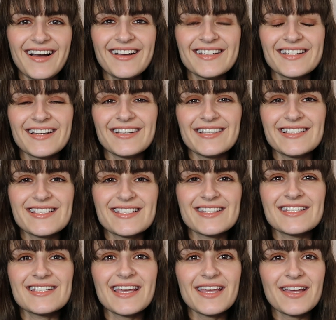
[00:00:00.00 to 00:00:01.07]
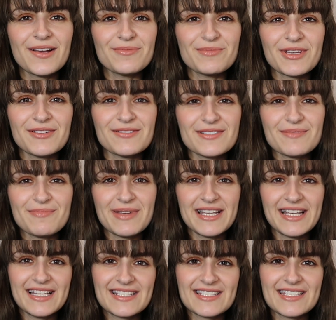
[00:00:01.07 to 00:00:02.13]
Hi guys, today I'm going to be
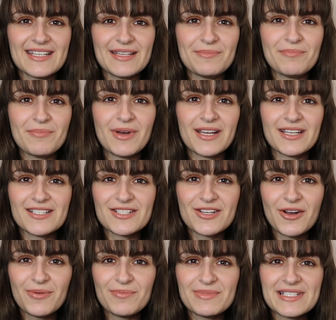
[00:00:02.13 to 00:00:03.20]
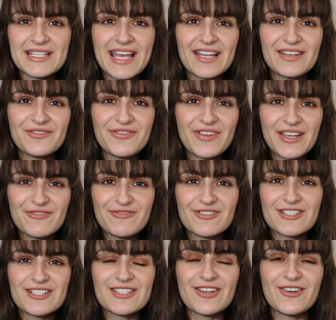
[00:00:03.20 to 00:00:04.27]
listing my top 10
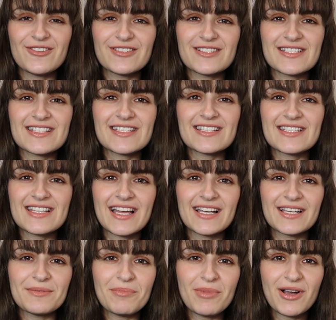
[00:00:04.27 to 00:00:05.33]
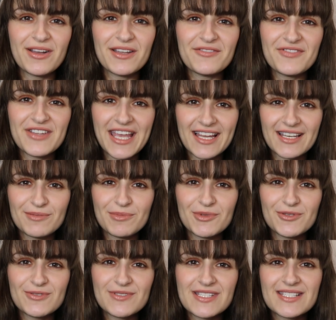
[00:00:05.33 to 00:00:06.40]
favourite songs sang by the
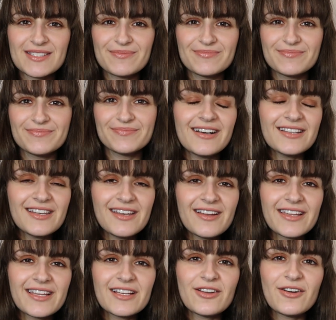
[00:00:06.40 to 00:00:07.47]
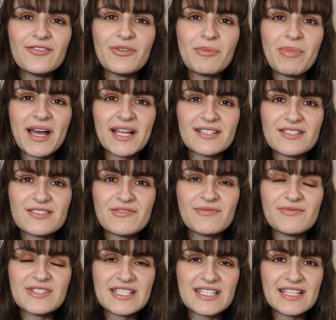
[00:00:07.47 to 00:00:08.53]
Animals. Unlike a lot of the bands
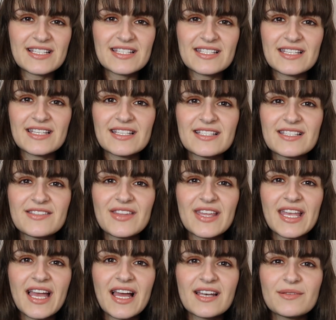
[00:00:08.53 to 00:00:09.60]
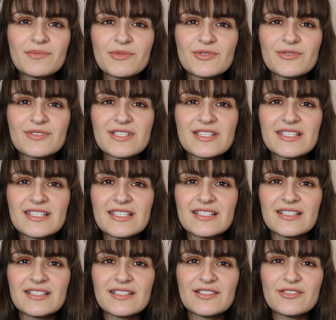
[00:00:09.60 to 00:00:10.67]
from the 60s, the Animals
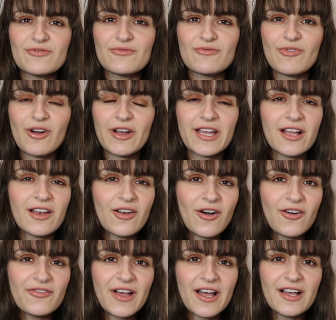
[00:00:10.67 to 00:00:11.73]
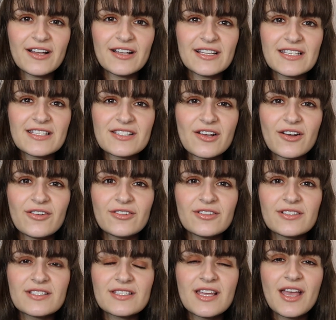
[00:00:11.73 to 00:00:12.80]
didn't write a lot of their early
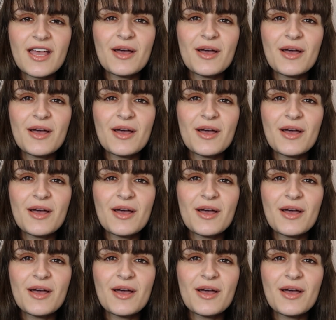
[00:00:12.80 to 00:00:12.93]
songs,